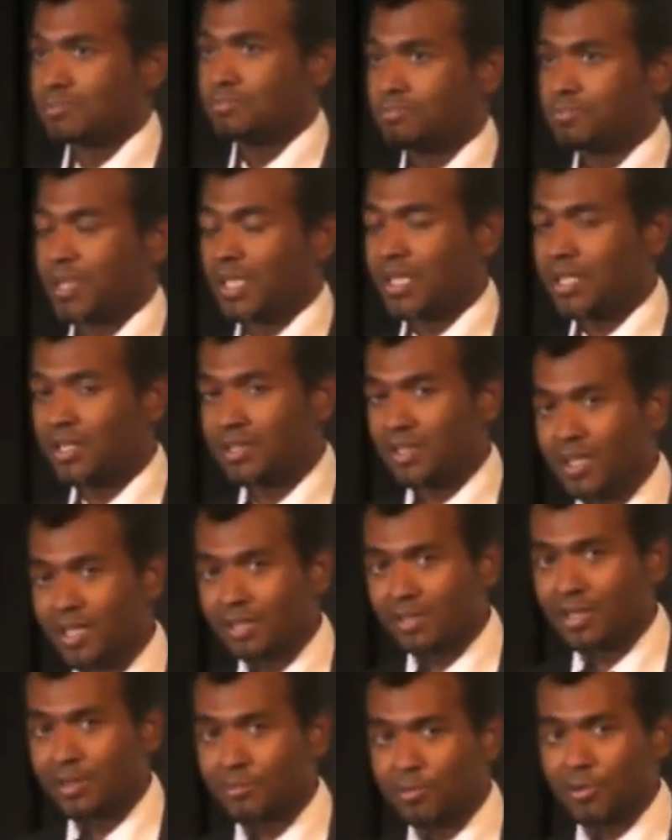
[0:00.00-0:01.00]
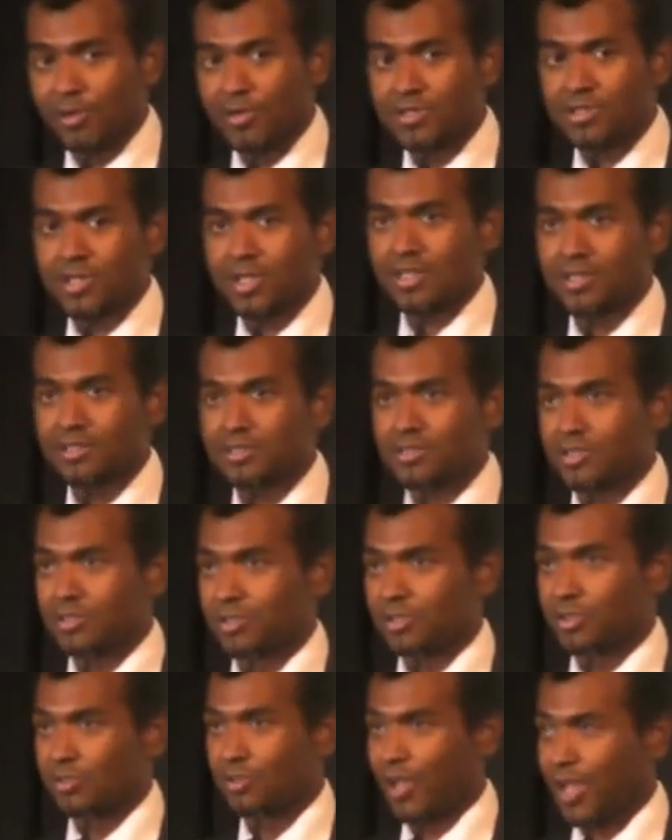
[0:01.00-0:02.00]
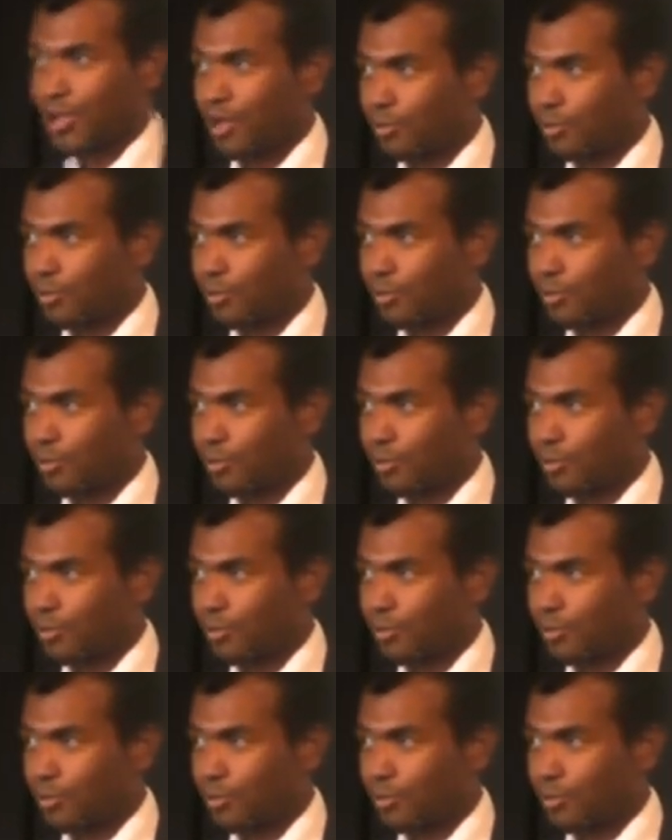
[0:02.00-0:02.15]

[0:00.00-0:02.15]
begin a healing process, to create